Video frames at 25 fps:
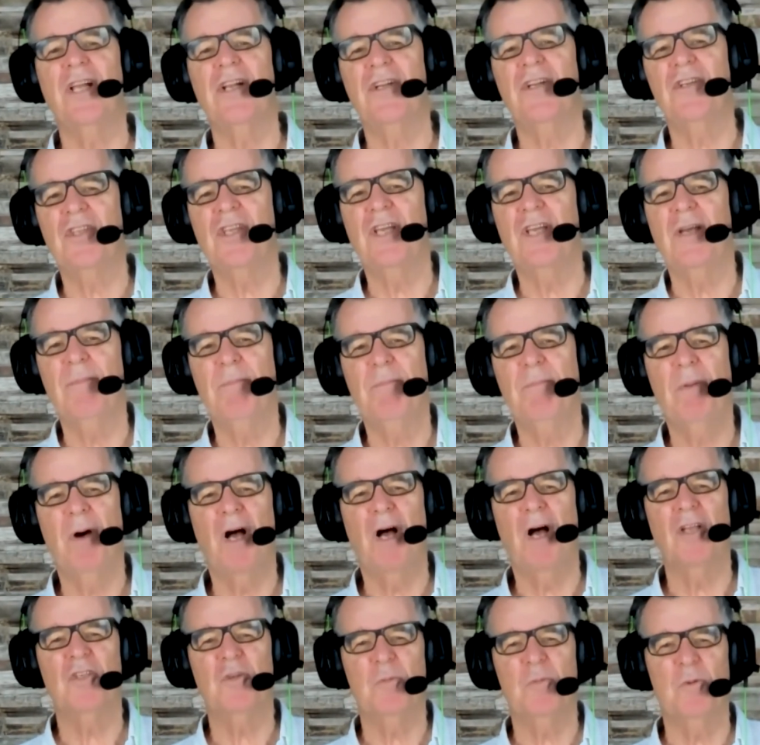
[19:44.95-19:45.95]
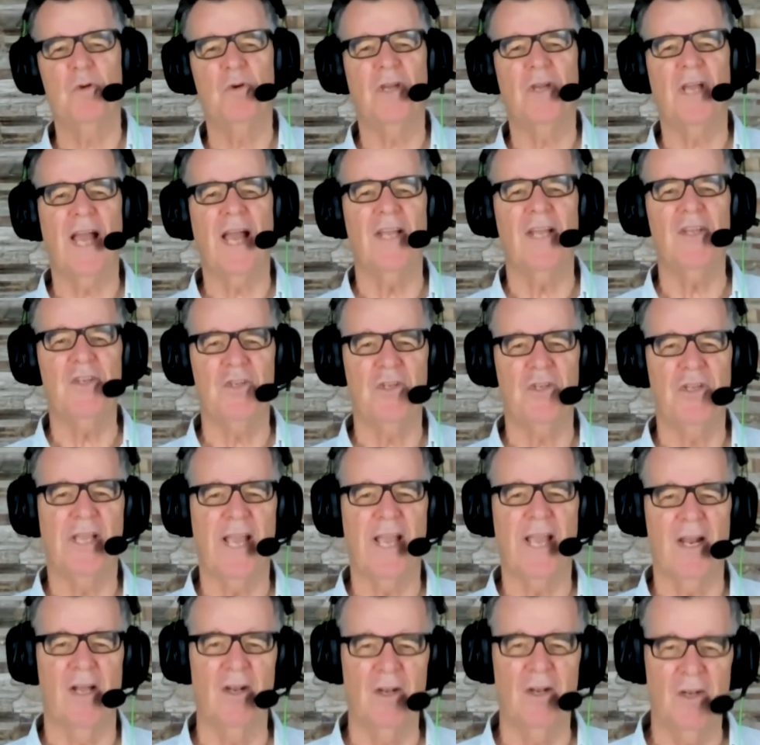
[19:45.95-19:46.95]
It's the impossible case. You
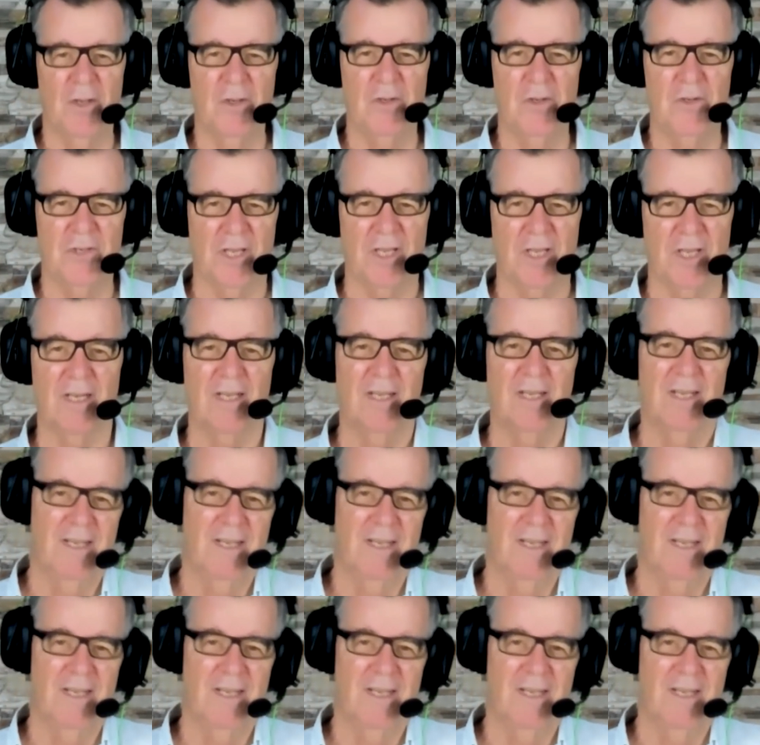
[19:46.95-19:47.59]
cannot lose it."